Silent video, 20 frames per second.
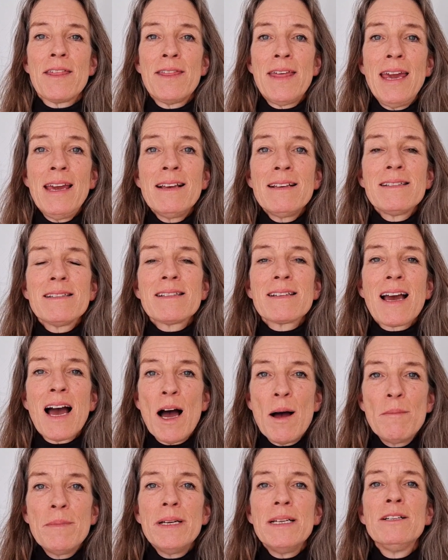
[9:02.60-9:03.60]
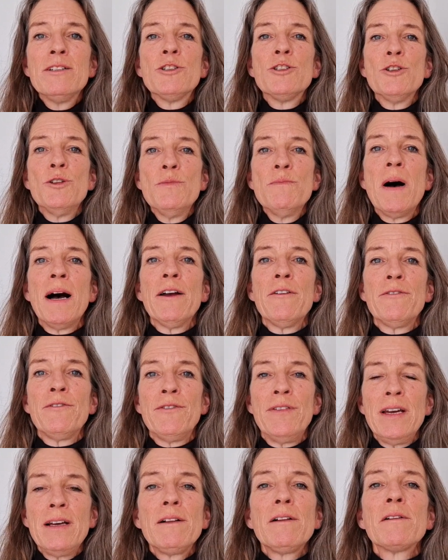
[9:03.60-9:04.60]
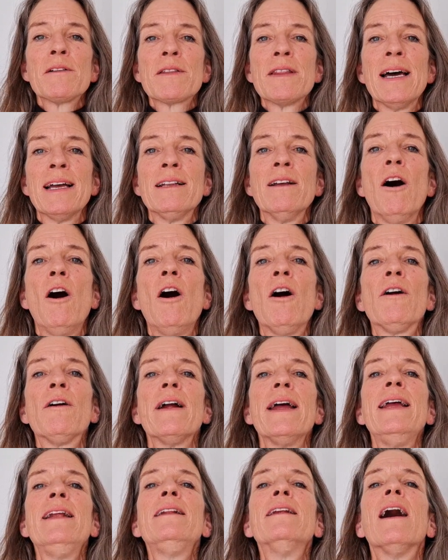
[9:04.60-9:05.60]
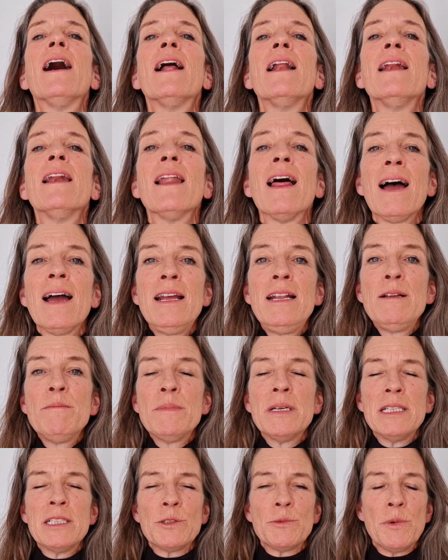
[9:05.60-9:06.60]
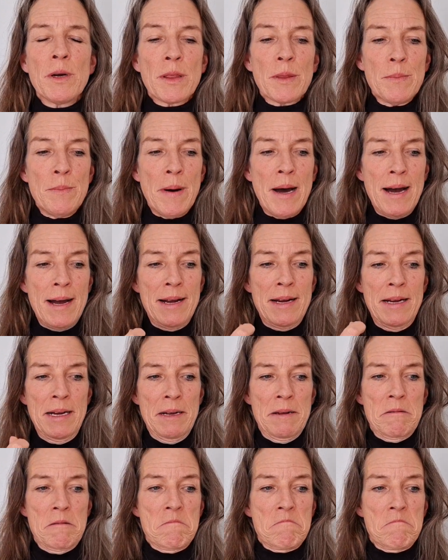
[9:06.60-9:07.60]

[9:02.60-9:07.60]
things come into my field that are in alignment with my